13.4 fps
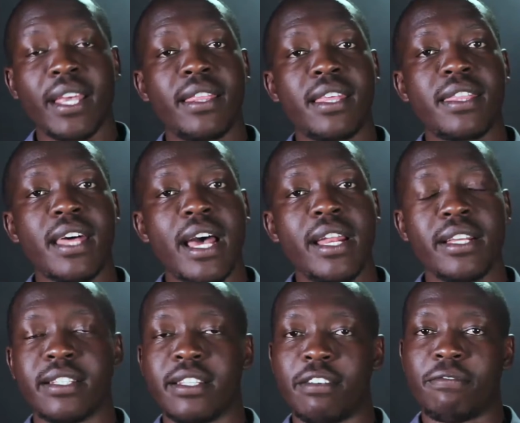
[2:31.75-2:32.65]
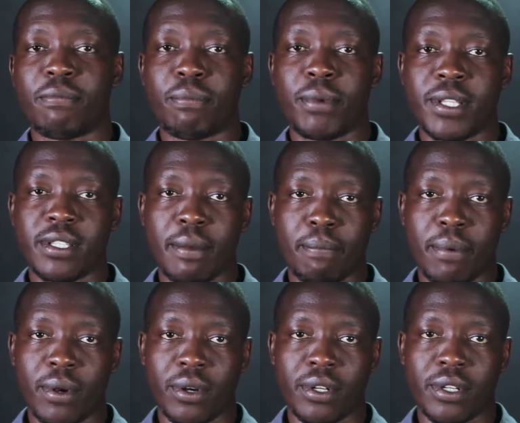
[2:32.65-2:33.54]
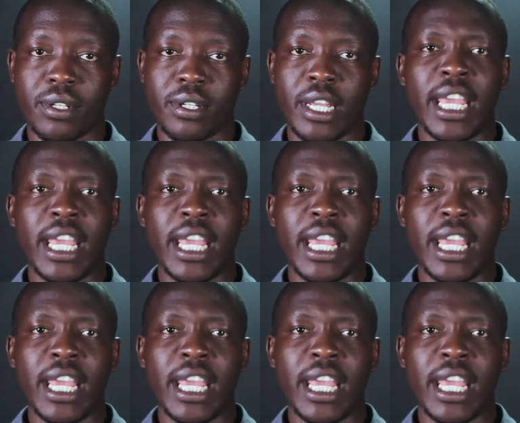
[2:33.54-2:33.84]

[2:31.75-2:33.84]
The third is the plot.